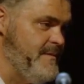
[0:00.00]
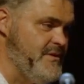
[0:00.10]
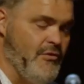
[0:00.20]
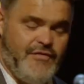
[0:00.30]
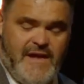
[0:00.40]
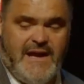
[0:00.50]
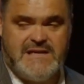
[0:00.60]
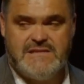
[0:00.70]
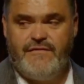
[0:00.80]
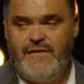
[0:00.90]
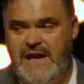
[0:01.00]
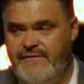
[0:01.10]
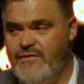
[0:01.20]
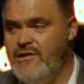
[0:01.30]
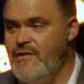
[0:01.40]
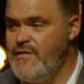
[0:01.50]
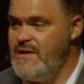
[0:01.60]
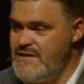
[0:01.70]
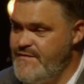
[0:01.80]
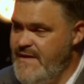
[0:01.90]
don't think it's the favor or the
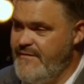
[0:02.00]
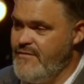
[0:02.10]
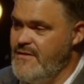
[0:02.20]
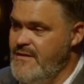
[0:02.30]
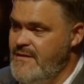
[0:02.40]
disfavor.